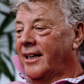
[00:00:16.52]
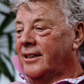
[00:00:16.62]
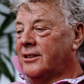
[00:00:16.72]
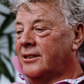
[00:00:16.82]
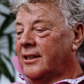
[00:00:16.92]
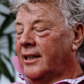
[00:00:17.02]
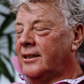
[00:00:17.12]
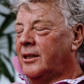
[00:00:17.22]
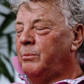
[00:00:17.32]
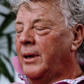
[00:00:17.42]
It's,
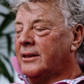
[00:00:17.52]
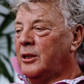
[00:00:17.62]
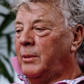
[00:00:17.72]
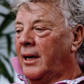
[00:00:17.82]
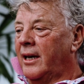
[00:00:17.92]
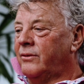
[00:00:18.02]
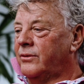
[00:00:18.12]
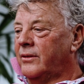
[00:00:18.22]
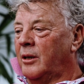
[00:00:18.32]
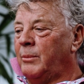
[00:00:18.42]
it's impacted my
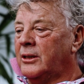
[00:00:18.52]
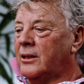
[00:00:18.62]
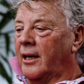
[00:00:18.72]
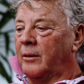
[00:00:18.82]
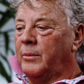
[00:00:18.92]
life immensely